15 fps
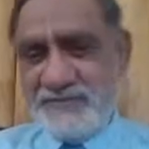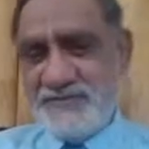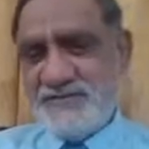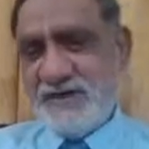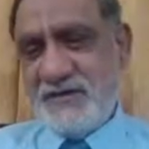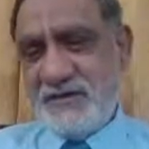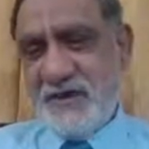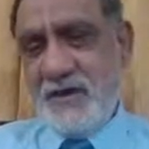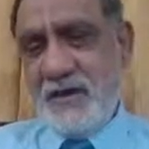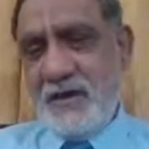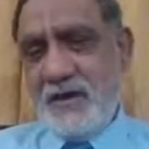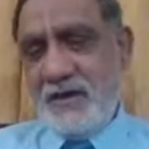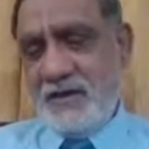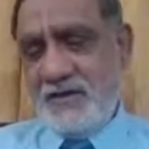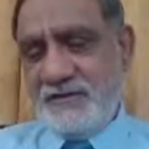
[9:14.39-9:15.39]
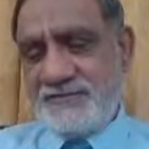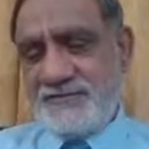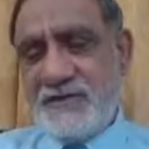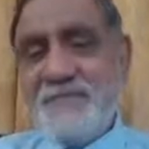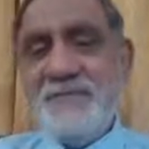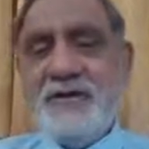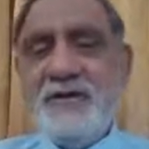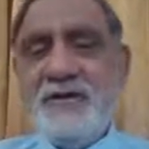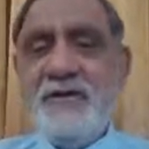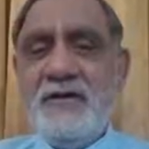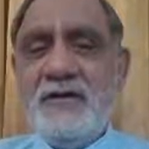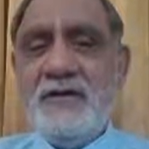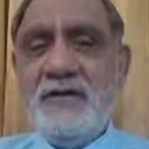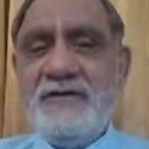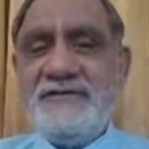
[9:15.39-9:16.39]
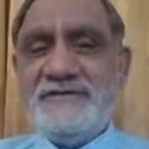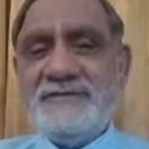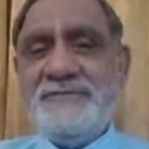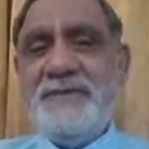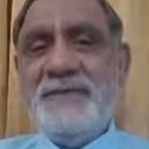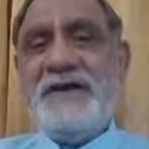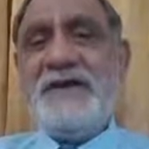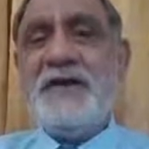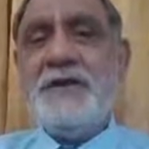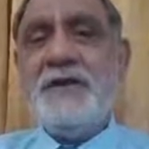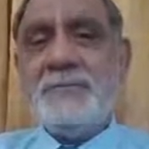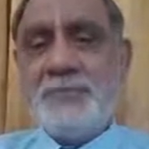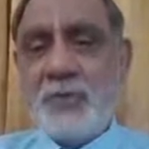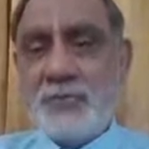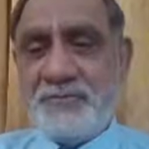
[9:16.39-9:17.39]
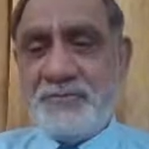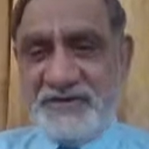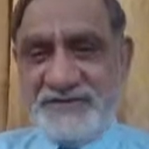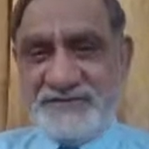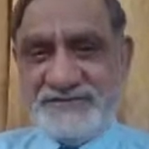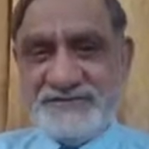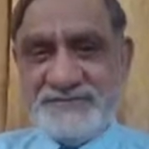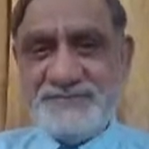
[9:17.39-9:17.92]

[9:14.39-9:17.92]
These are some semantic properties.